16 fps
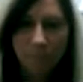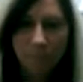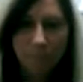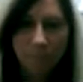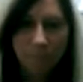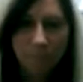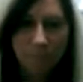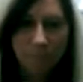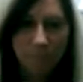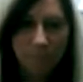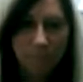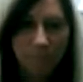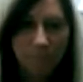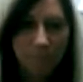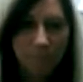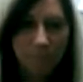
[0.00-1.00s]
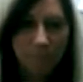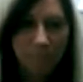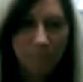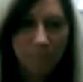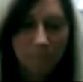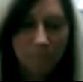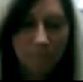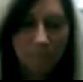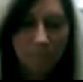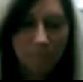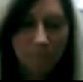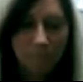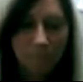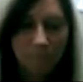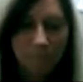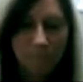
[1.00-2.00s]

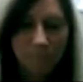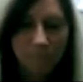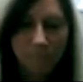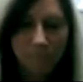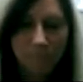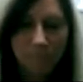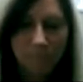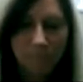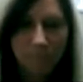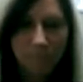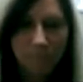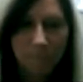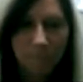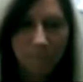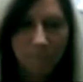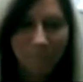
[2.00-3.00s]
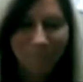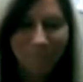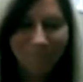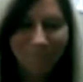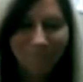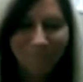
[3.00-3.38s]
(not speaking)